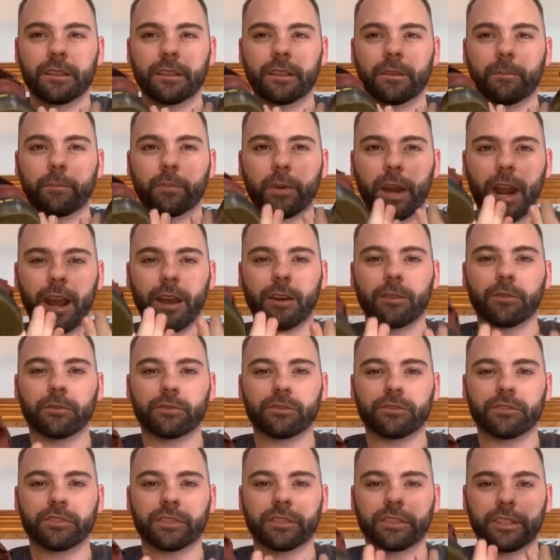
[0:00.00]

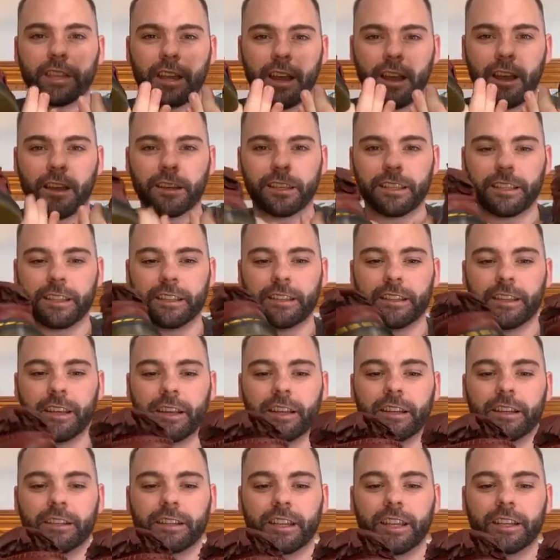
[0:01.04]
browns and khaki
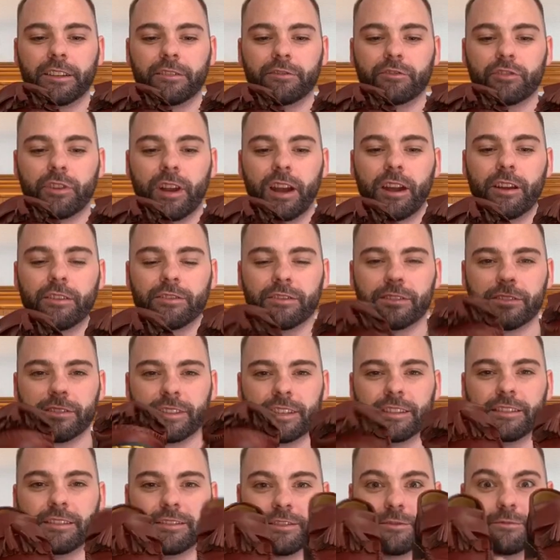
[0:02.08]
uh, kind of trousers.
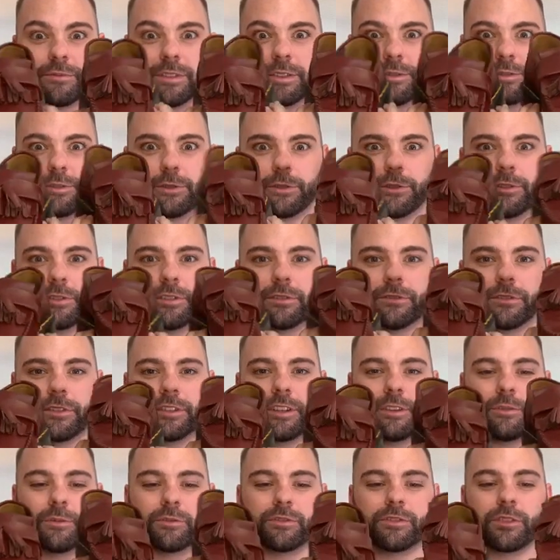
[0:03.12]
This is a real good colour for
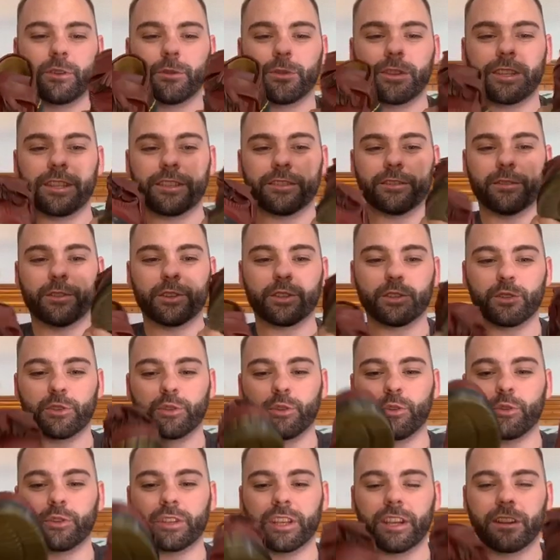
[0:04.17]
those. So these are a good
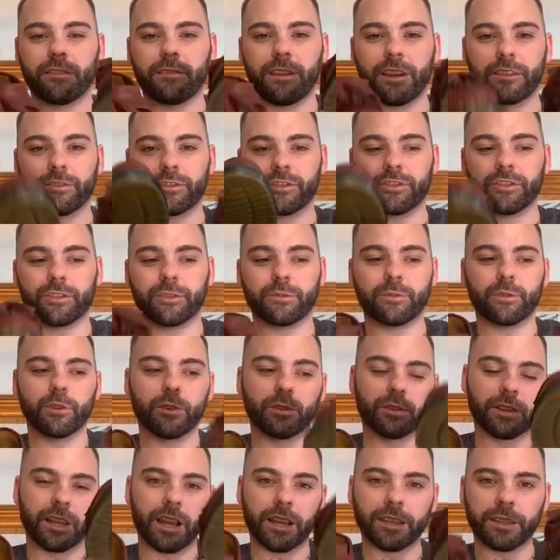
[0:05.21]
all year round shoe,
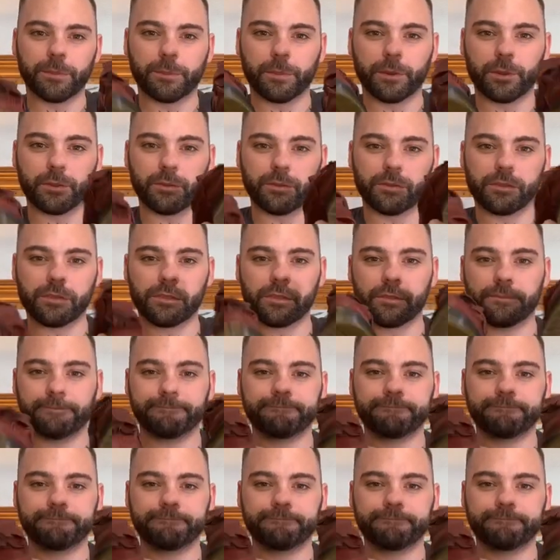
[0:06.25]
unlike the boots,